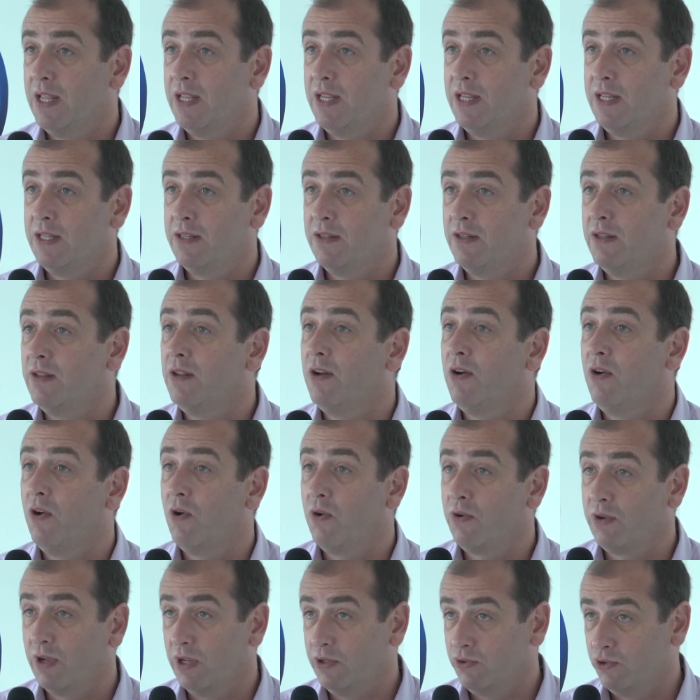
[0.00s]
in
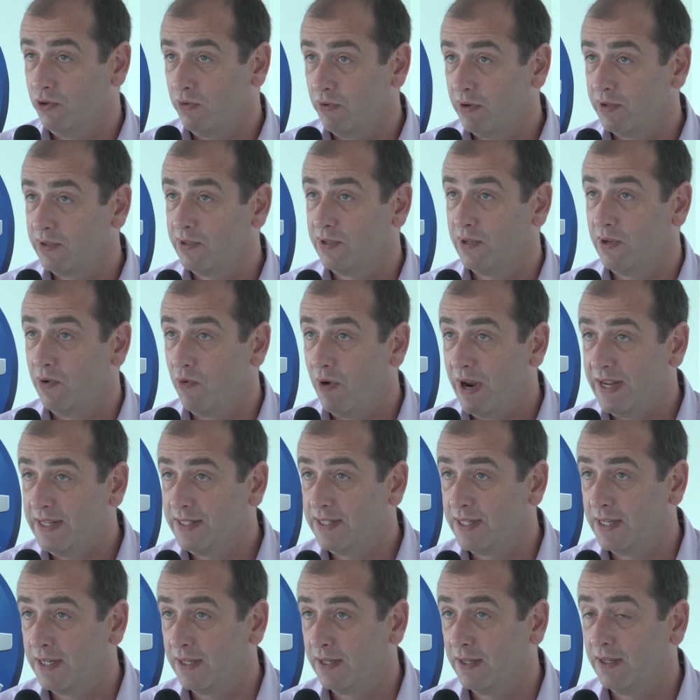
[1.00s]
long endurance
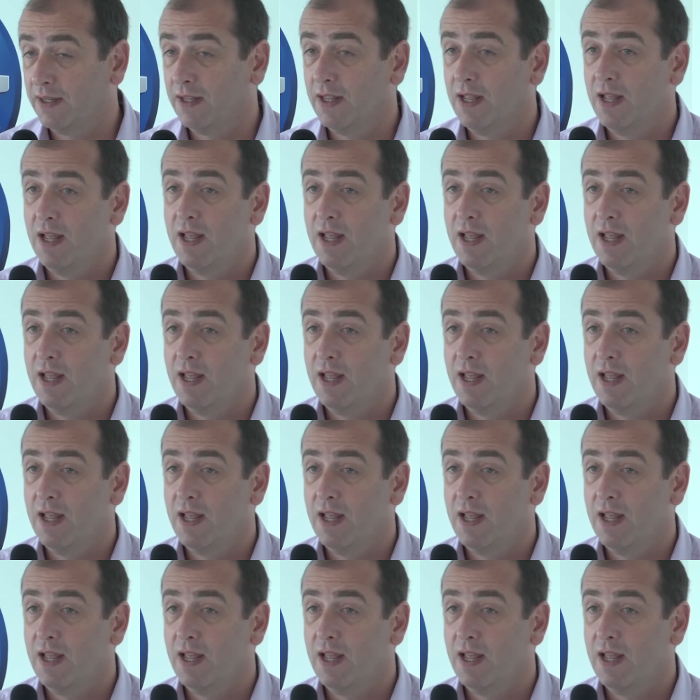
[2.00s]
racing.